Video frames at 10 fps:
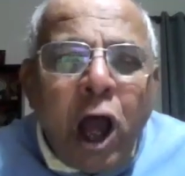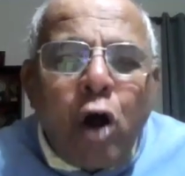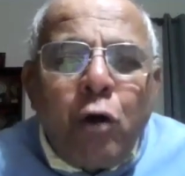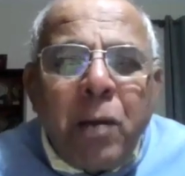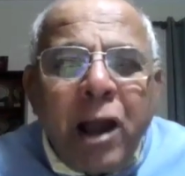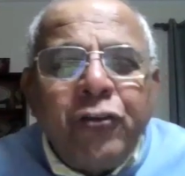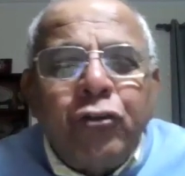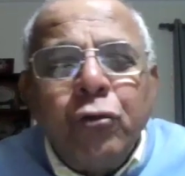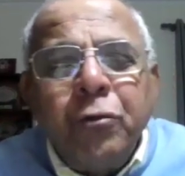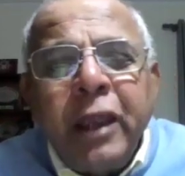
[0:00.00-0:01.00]
how
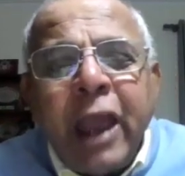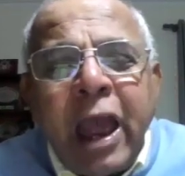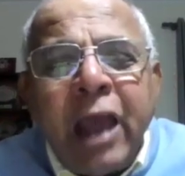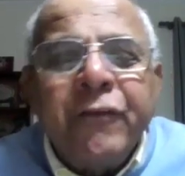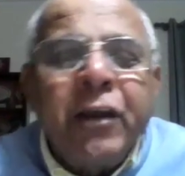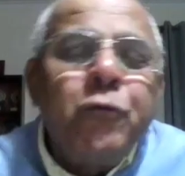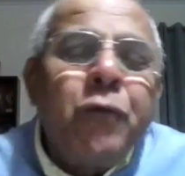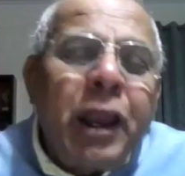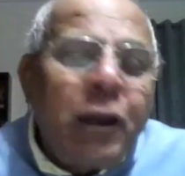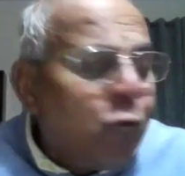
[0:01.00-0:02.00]
much do we have
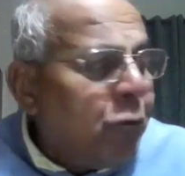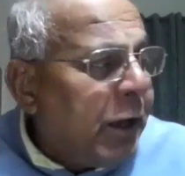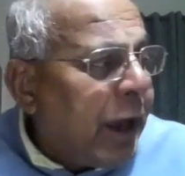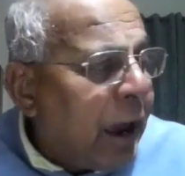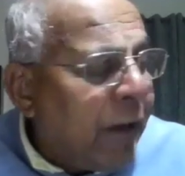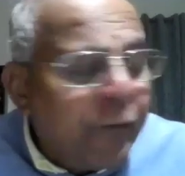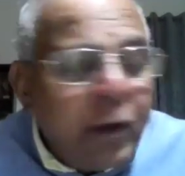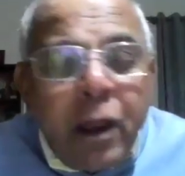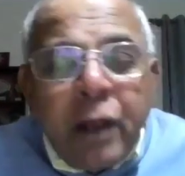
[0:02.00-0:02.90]
and where do we have.